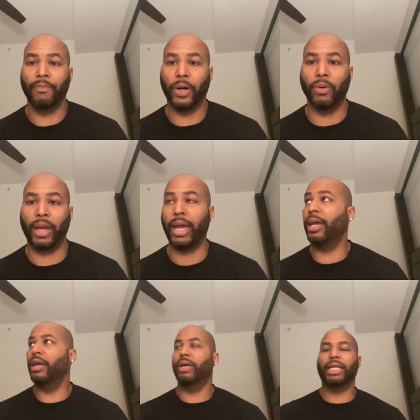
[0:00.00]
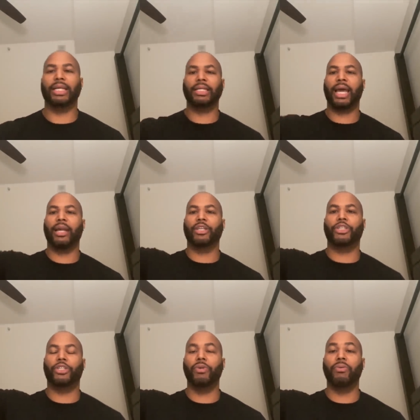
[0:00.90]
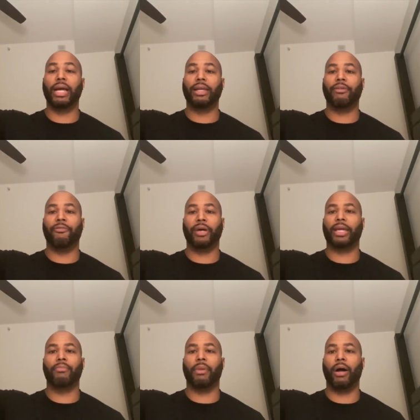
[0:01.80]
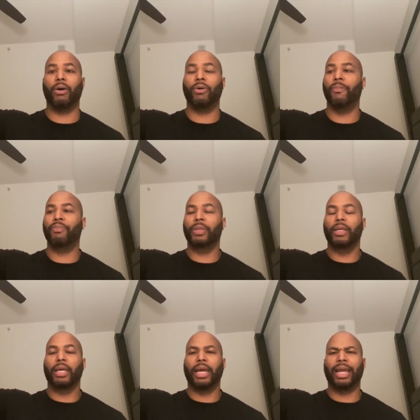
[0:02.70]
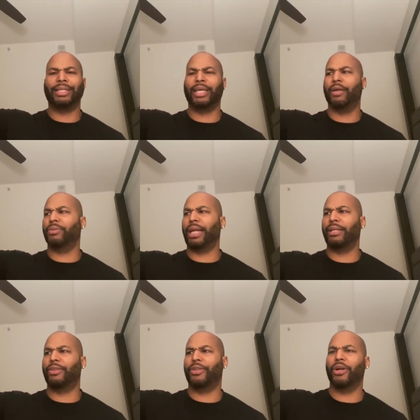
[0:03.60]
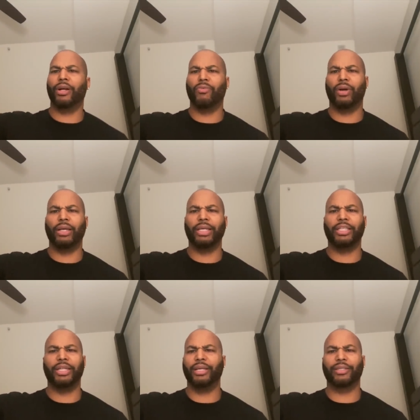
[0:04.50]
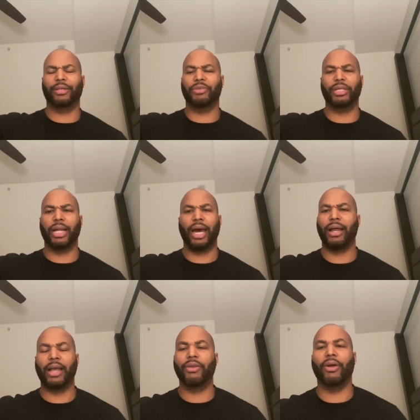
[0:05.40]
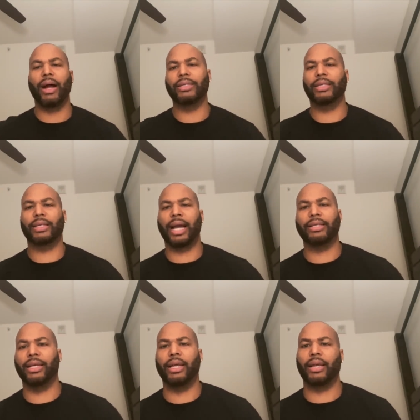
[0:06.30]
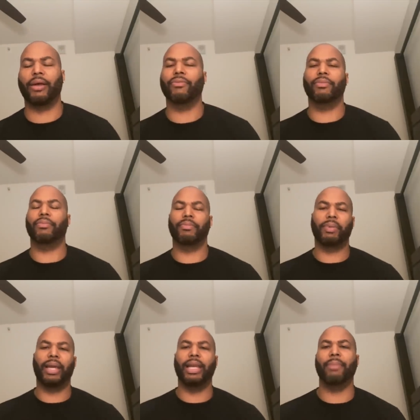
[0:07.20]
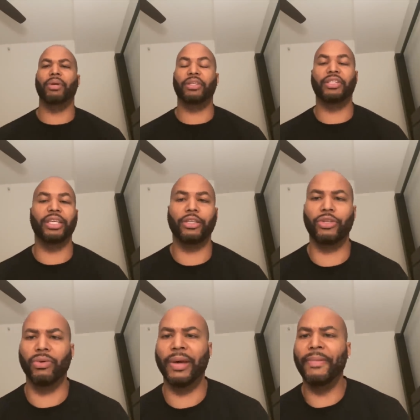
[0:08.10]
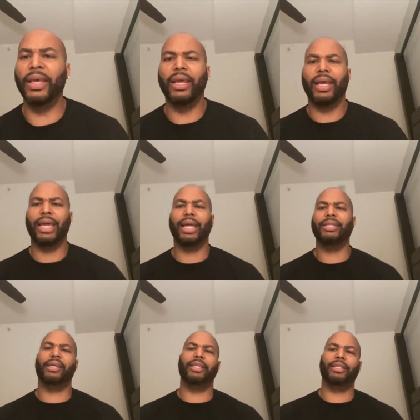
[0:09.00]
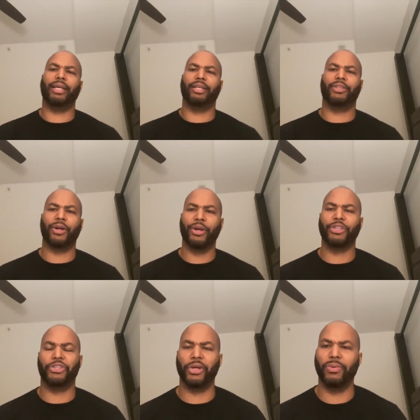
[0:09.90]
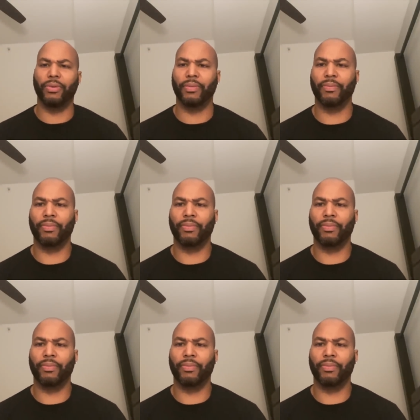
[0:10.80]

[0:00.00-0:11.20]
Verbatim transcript: Okay, but they just had a shooting at the fucking mall, and they said it was like the third one this year or some shit. I, you know, I just got to Atlanta. I'm paying that much attention to it, and they said it's like the third shooting.